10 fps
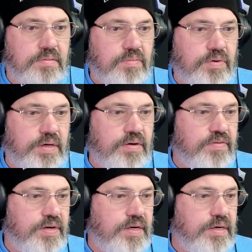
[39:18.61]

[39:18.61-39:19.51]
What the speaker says: Bring it over here.